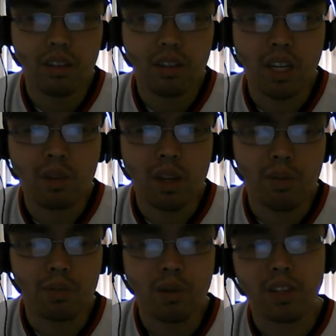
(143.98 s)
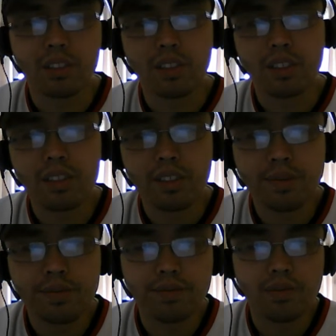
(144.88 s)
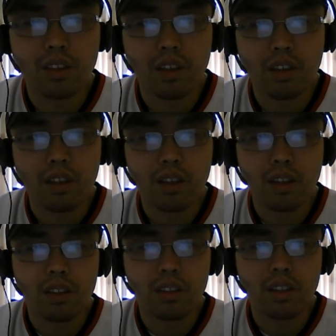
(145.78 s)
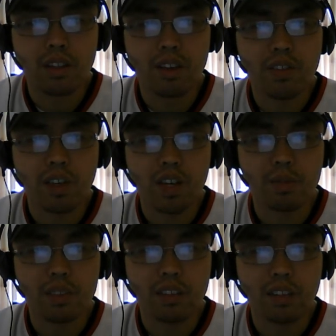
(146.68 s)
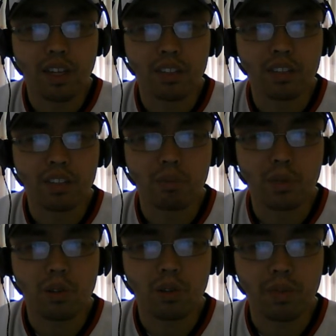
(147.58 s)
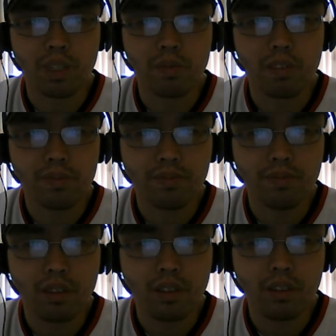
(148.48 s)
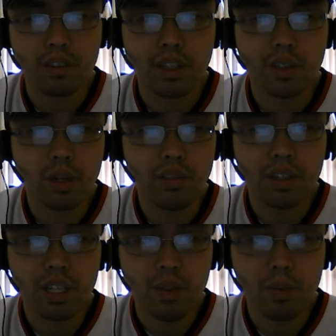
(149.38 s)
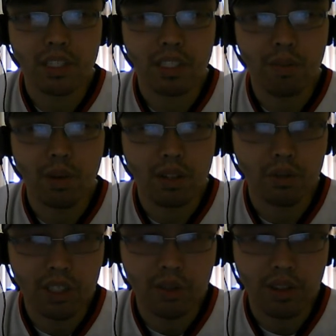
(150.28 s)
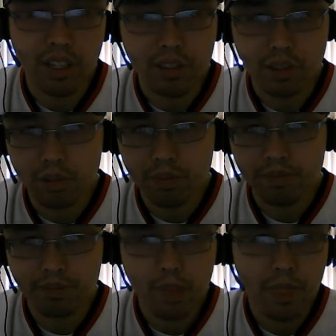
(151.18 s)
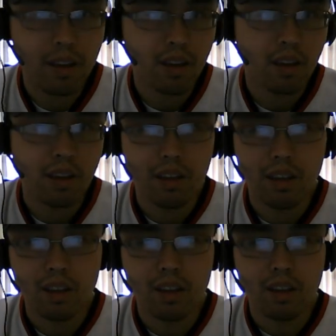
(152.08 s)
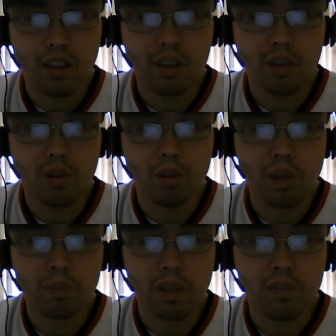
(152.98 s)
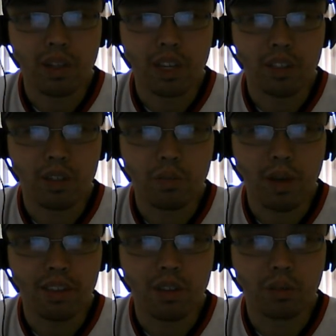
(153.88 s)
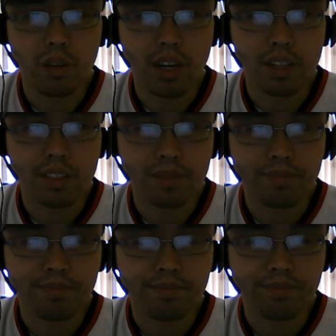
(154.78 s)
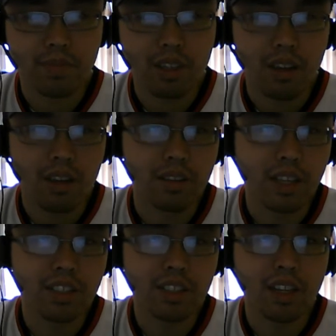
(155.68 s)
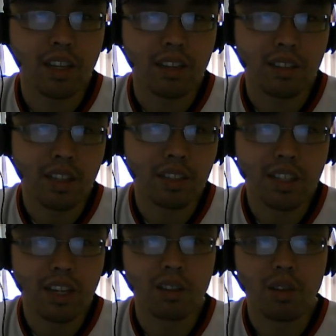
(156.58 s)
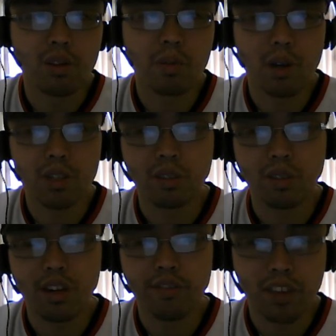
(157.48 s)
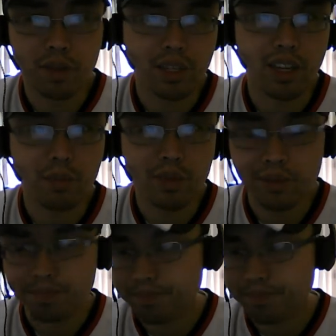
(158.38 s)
Anyway, my point is this. They give cops a license to murder people. They don't even give them a slap on the wrist when they do. And they're hoping people get so mad they'll riot. Then say hello to martial law and FEMA camps.